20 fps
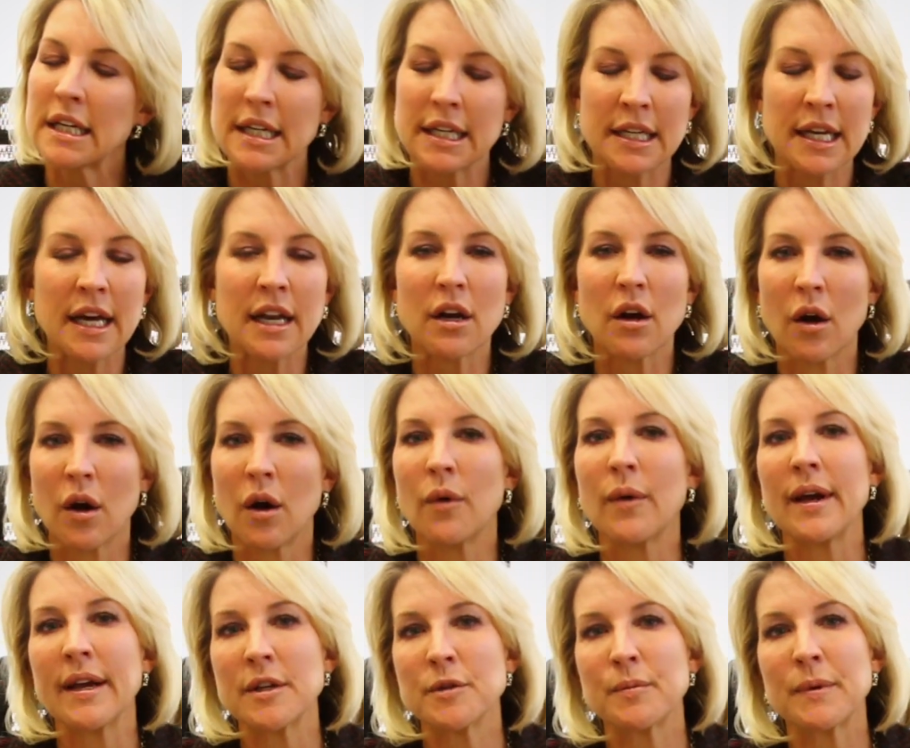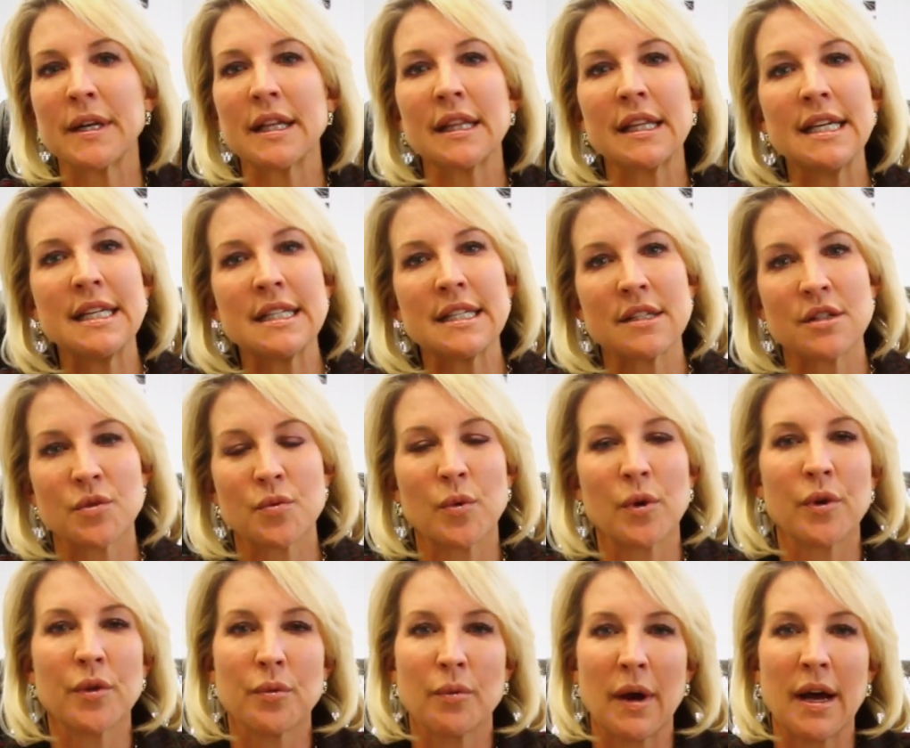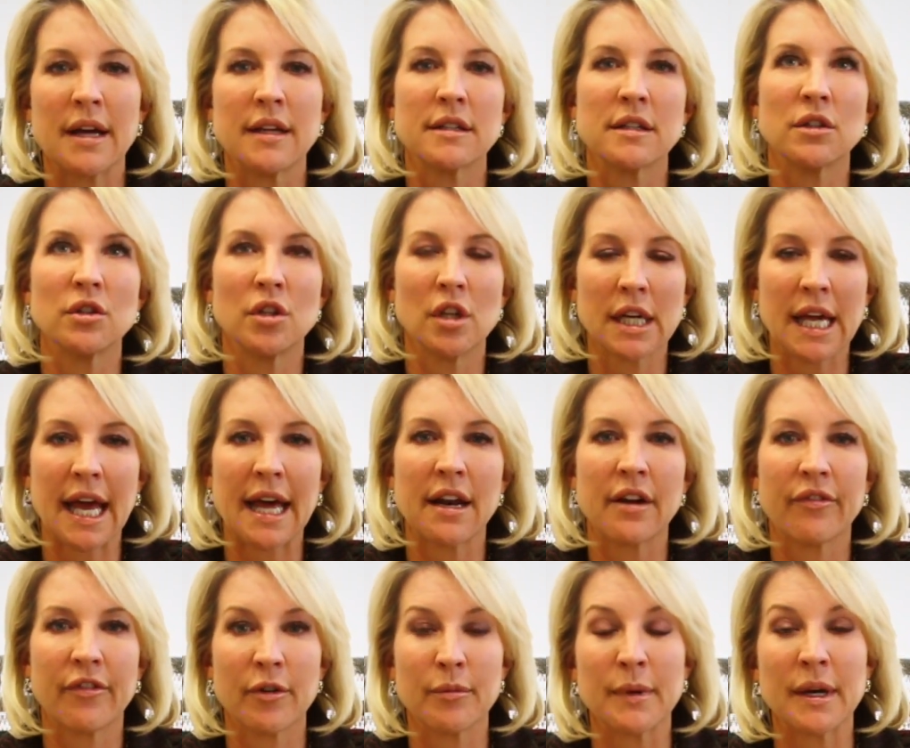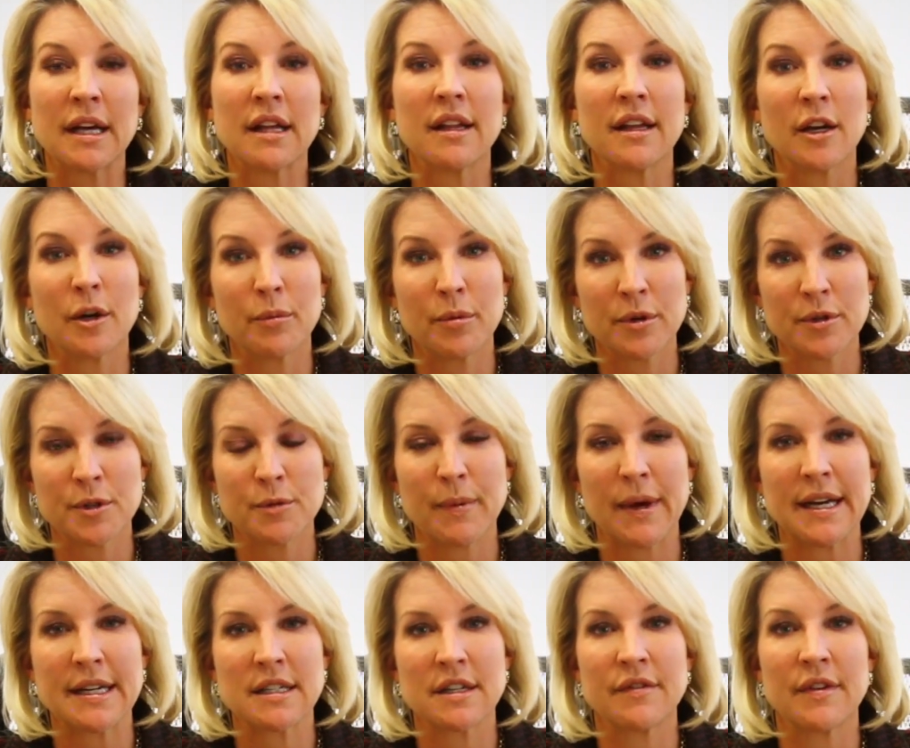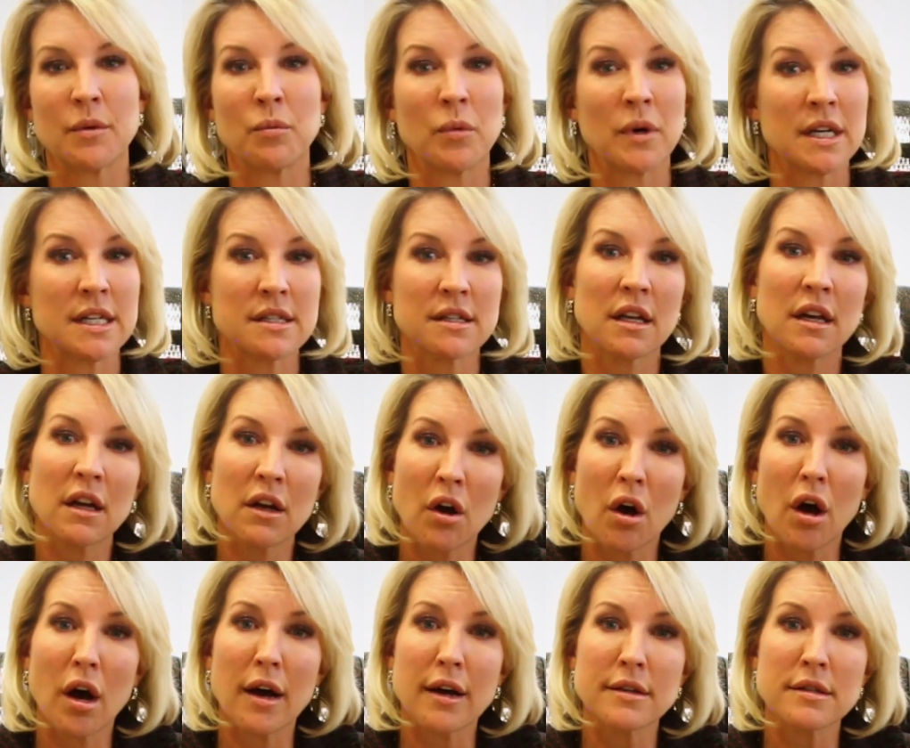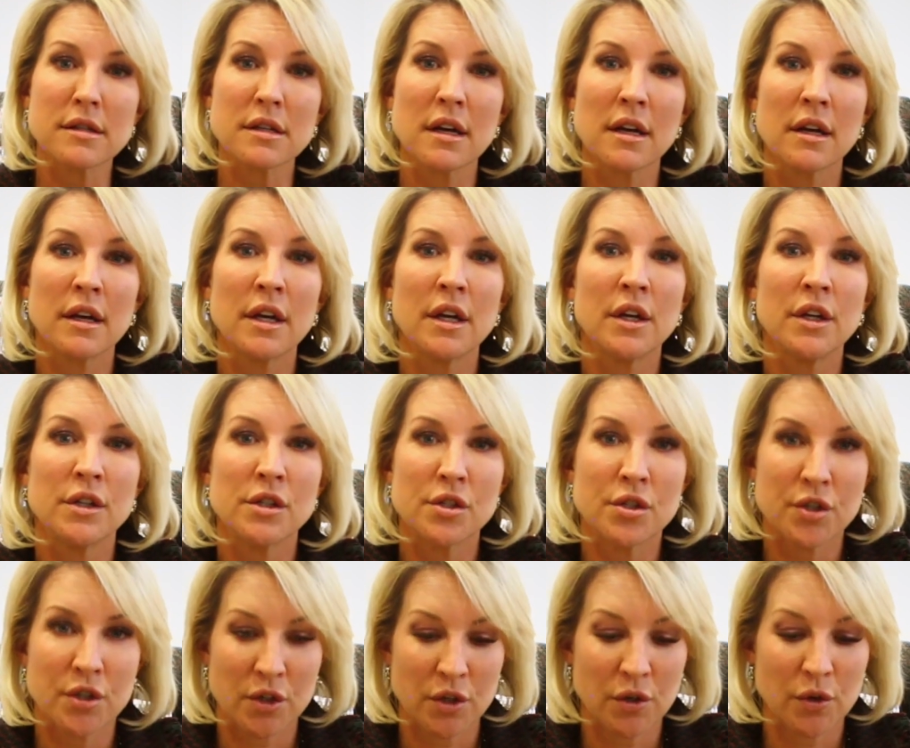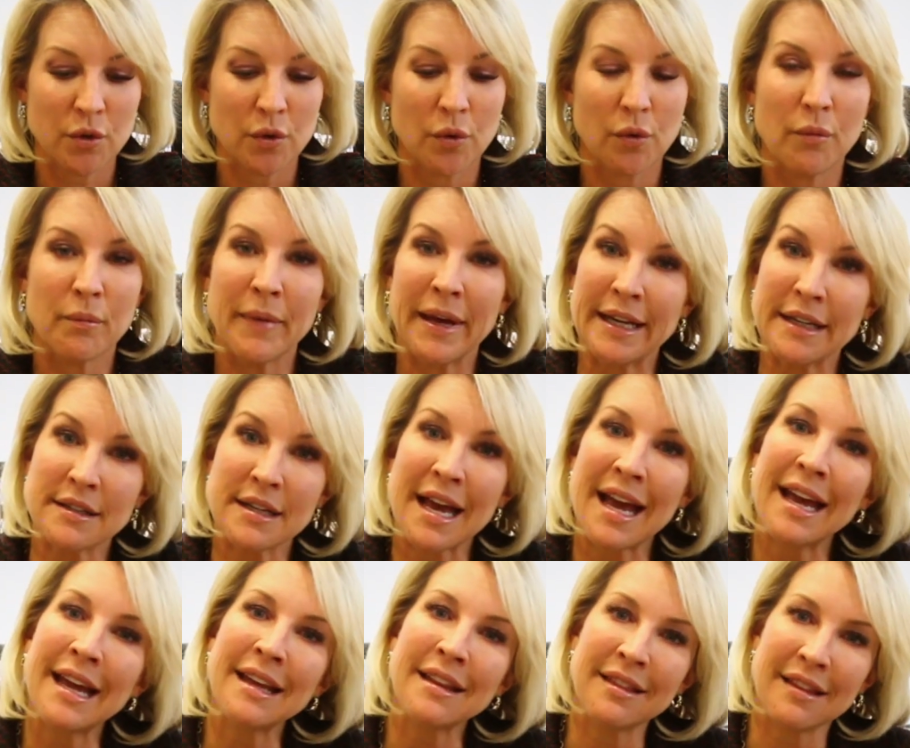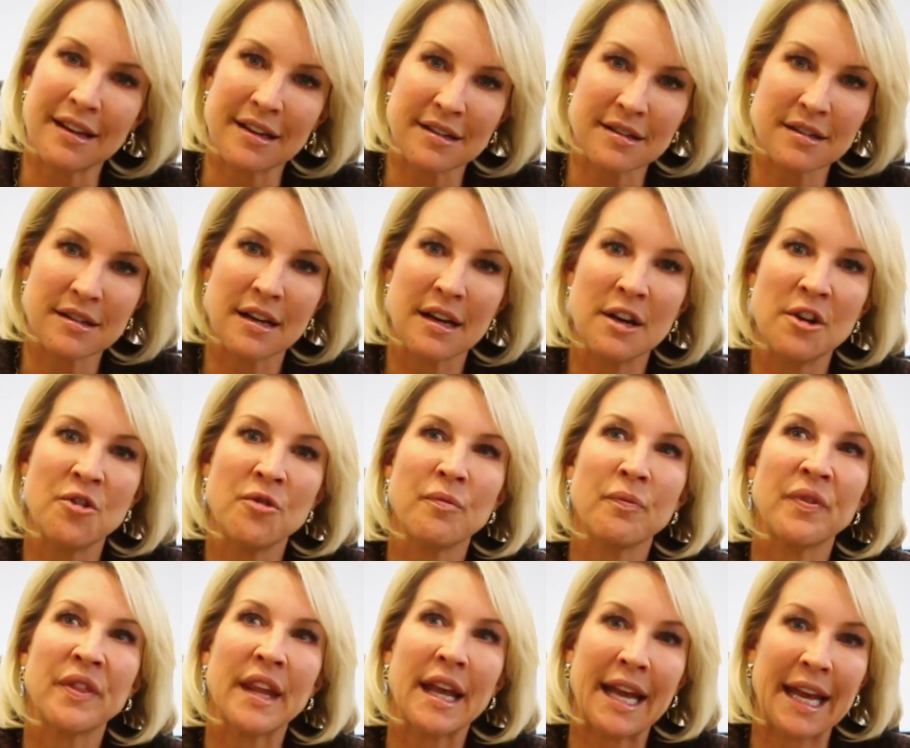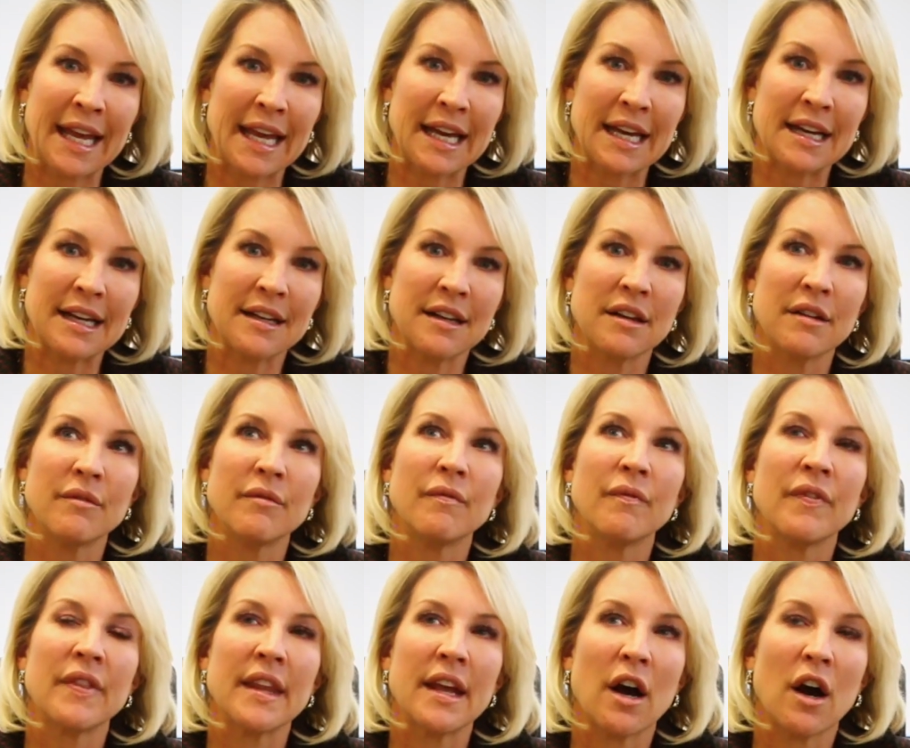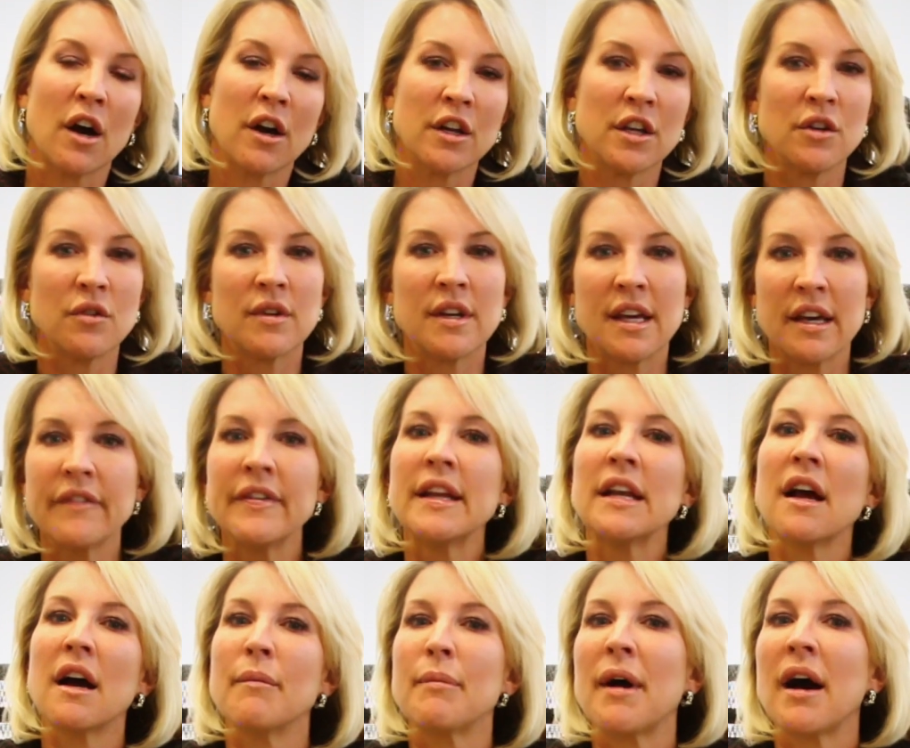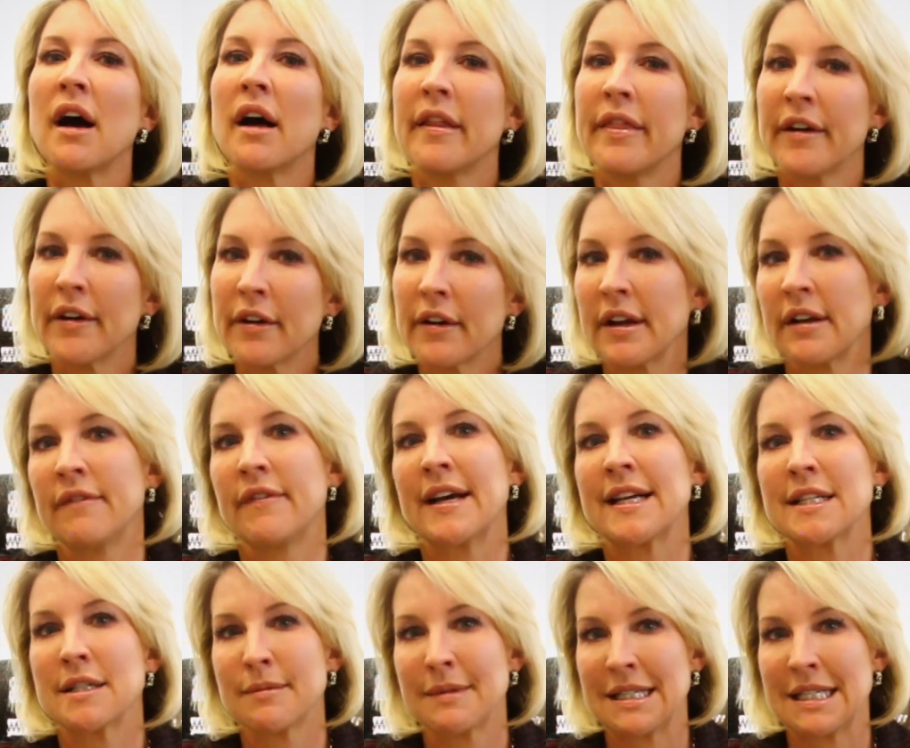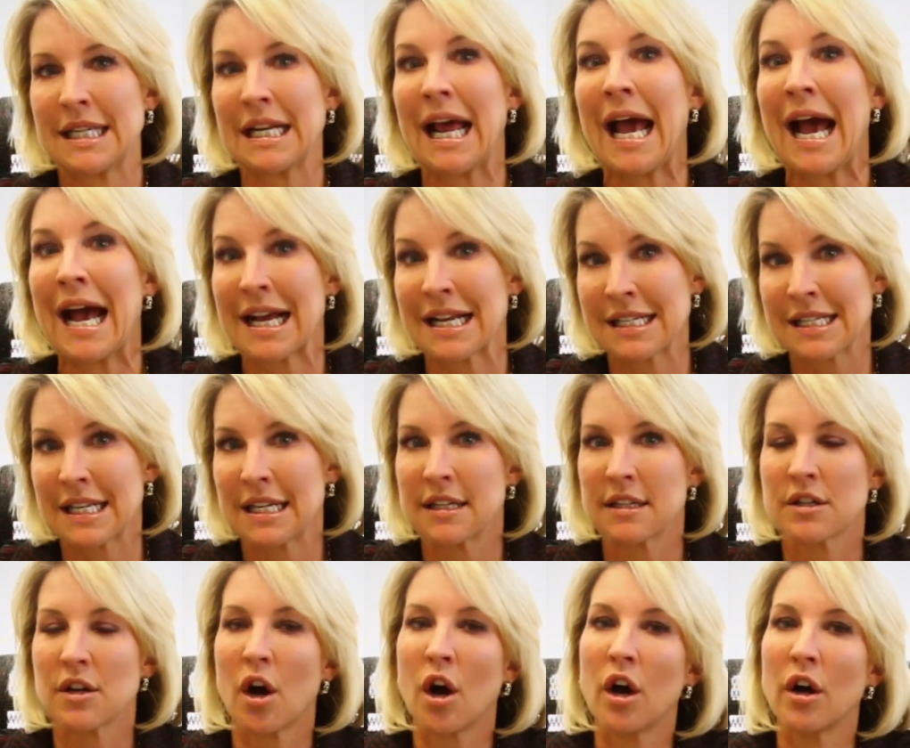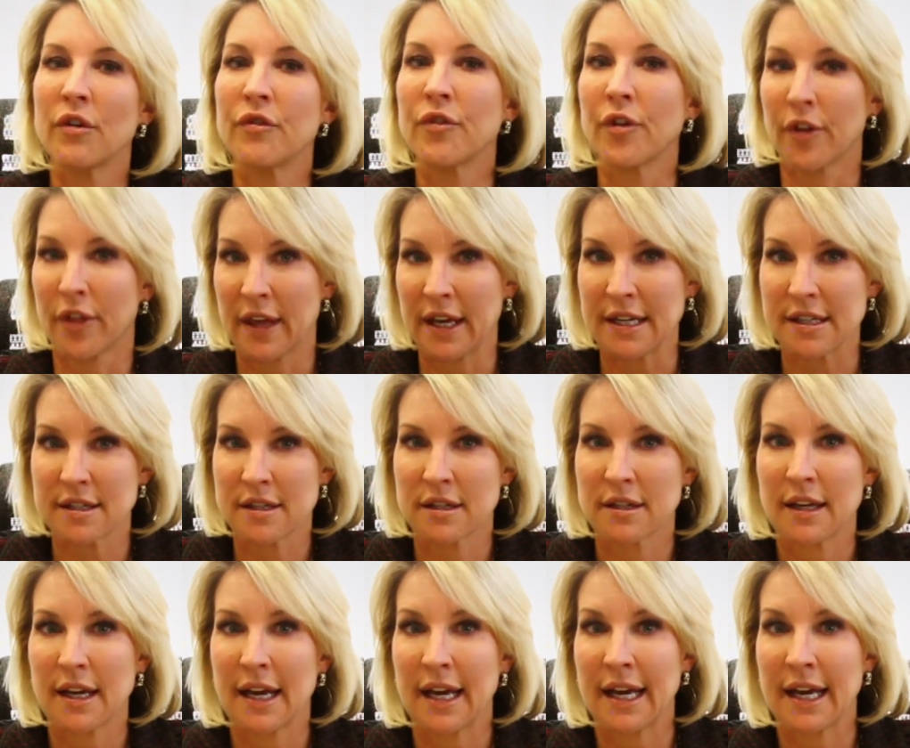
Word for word: And not always, but at least it's worthwhile to look at it from a clear perspective and what it's going to cost to maintain this. And are you giving up other investments and assets all for this?